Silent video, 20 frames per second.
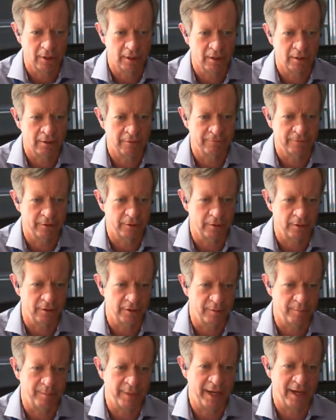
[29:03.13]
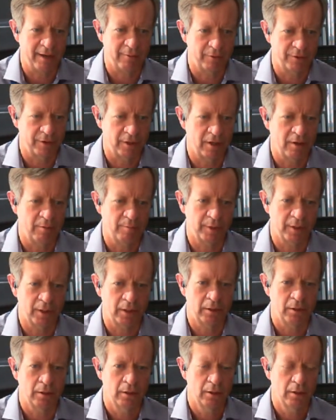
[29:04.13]
right off the bat with the
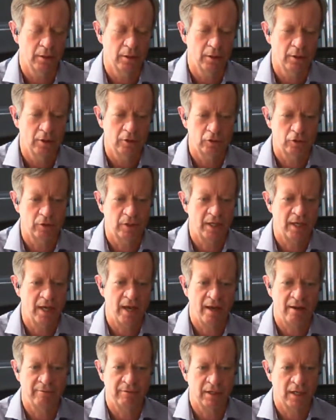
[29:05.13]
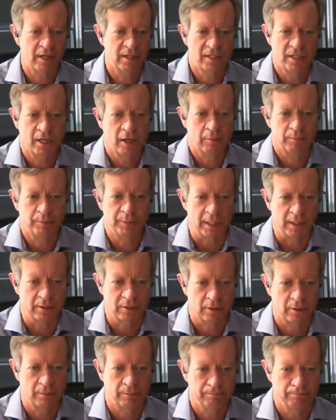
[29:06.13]
company, do they have an IT help
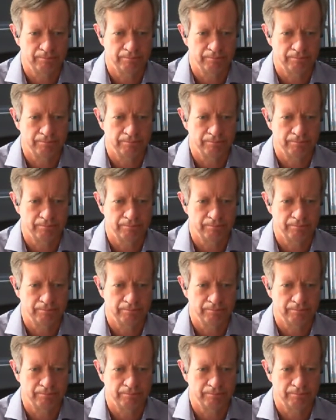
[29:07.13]
desk?